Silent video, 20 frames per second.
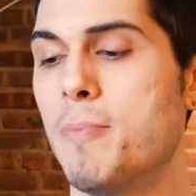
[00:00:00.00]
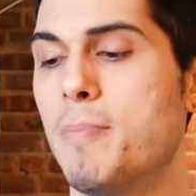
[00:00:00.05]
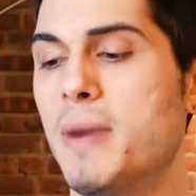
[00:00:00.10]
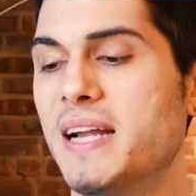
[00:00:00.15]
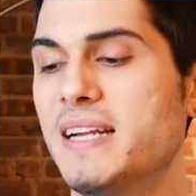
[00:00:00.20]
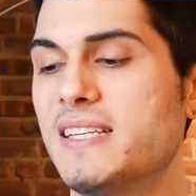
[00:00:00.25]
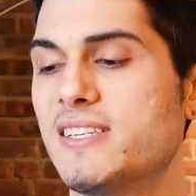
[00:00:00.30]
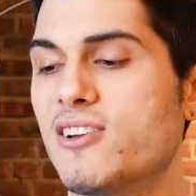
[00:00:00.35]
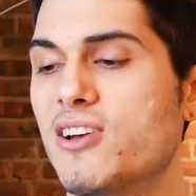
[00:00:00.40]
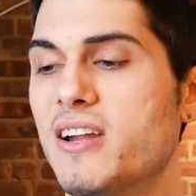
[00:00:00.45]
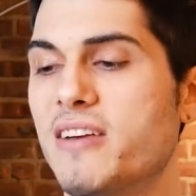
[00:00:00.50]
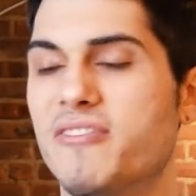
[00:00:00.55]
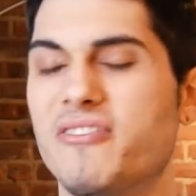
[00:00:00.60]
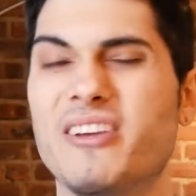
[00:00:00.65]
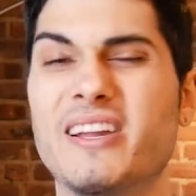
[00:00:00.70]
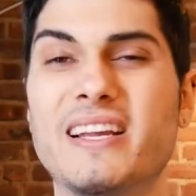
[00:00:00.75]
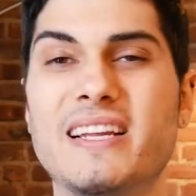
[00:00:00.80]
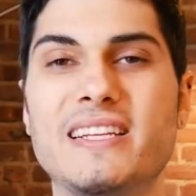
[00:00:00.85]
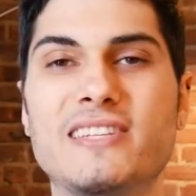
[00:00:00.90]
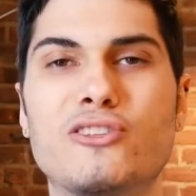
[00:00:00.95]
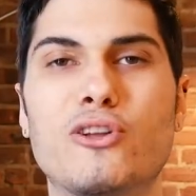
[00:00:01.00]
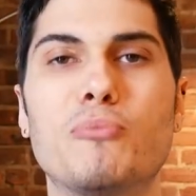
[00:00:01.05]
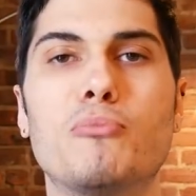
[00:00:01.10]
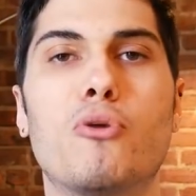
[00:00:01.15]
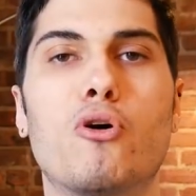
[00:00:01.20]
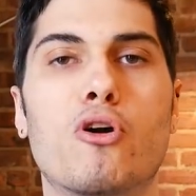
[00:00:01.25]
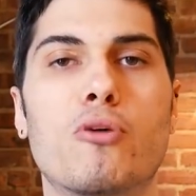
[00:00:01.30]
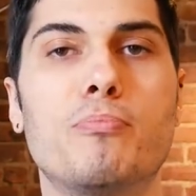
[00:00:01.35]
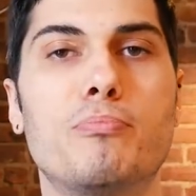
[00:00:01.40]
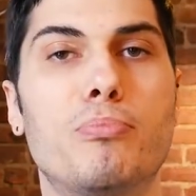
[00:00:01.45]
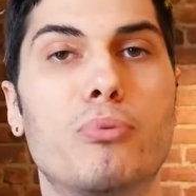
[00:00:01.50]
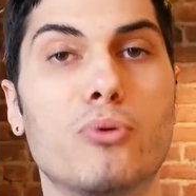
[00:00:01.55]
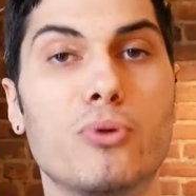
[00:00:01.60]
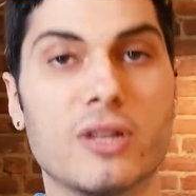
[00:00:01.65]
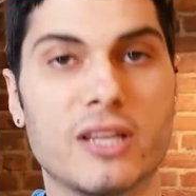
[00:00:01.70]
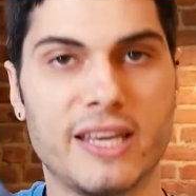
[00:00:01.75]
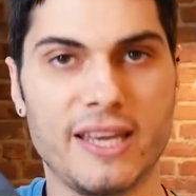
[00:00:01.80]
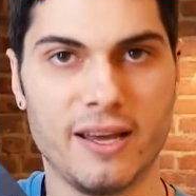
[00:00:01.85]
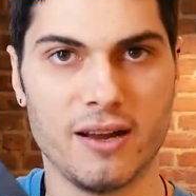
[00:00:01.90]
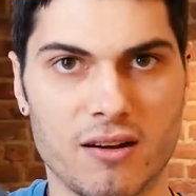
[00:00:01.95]
but it's gonna feel a little more
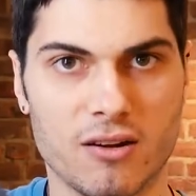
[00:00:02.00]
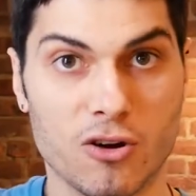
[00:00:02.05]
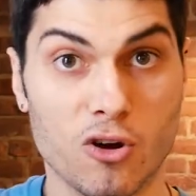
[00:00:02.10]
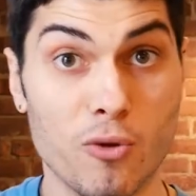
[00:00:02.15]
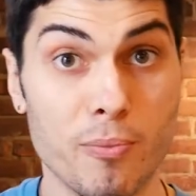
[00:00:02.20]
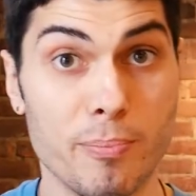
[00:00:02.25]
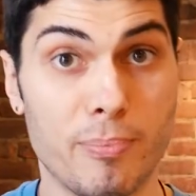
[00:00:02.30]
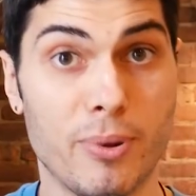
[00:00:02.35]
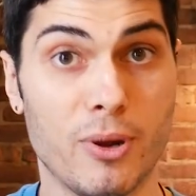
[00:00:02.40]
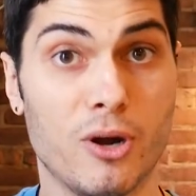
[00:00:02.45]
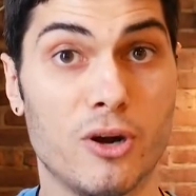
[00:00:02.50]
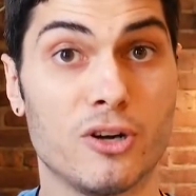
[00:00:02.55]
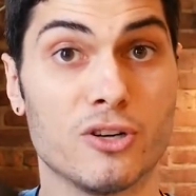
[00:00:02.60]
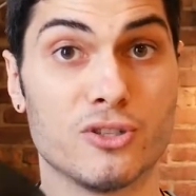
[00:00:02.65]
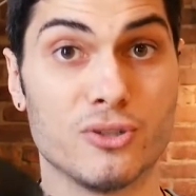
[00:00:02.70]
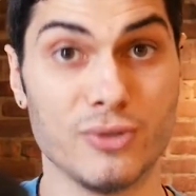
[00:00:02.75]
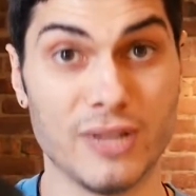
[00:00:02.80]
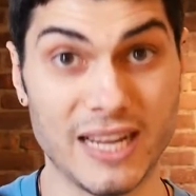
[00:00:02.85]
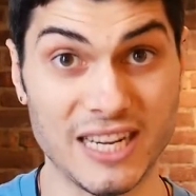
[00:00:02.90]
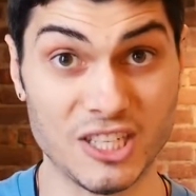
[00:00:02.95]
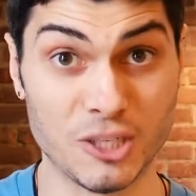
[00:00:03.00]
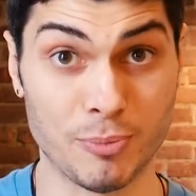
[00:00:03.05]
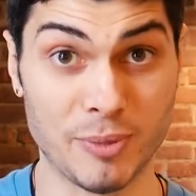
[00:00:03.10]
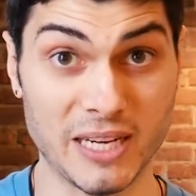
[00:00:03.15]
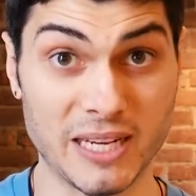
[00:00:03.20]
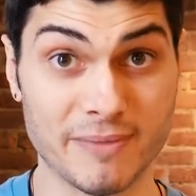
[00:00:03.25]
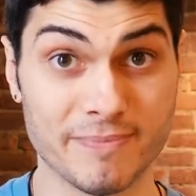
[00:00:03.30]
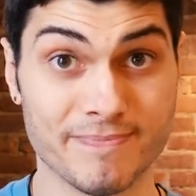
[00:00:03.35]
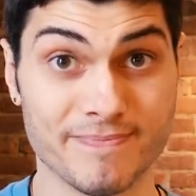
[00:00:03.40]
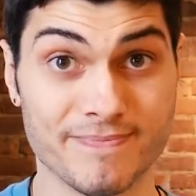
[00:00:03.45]
bulkier compared to the H P.